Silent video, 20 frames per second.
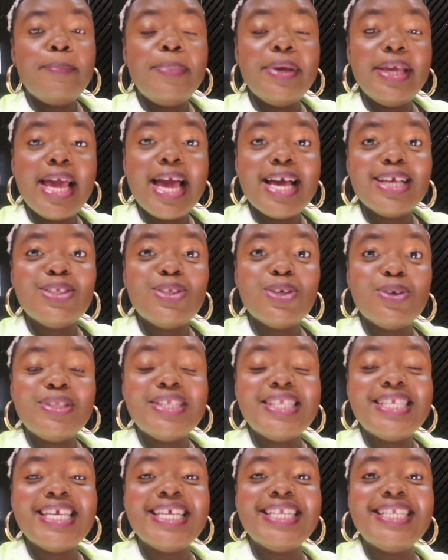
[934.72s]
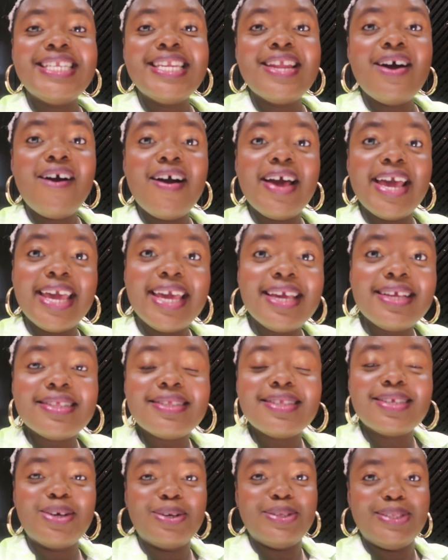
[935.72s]
but yeah so tonight
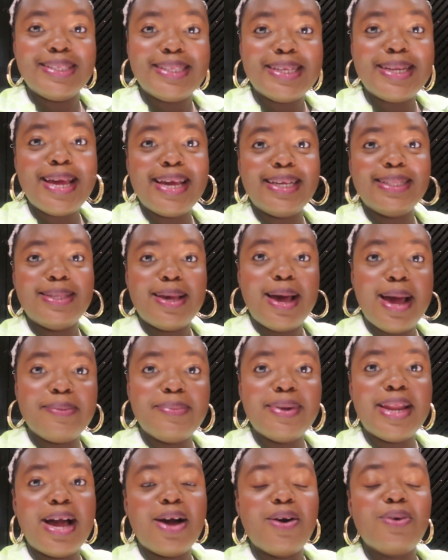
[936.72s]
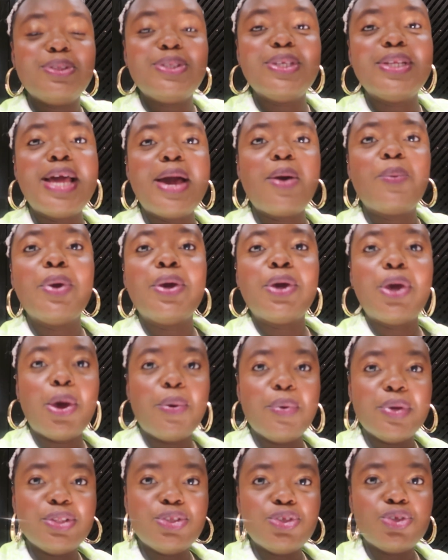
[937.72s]
because it's a night time now tonight we're
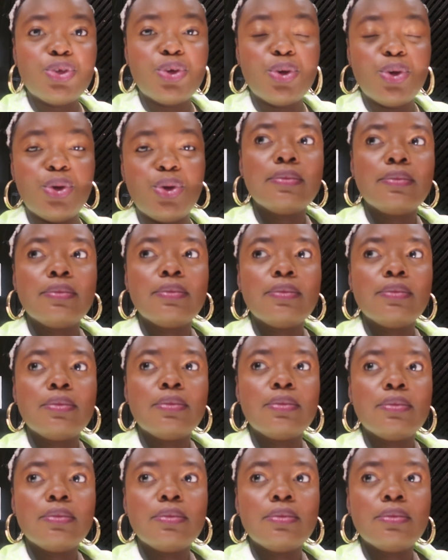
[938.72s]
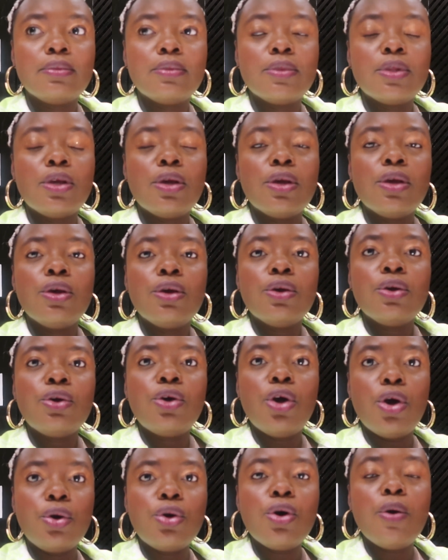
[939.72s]
going to
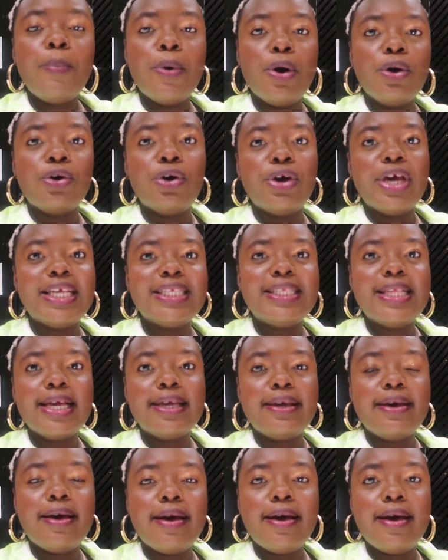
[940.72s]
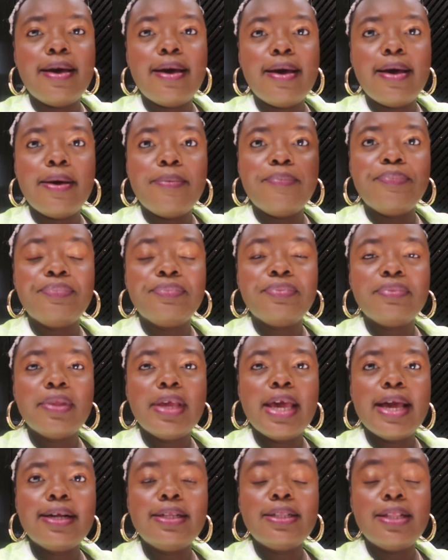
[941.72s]
Coco Bongo it's like um,
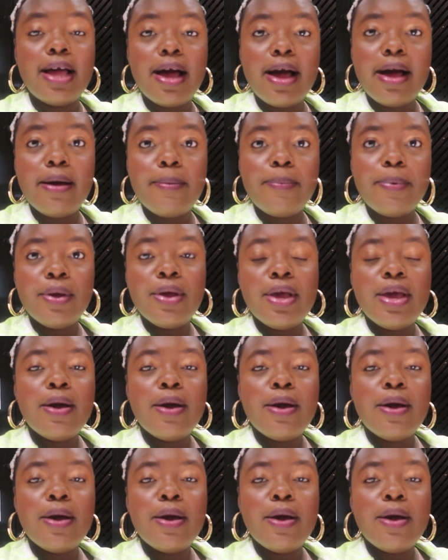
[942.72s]
a club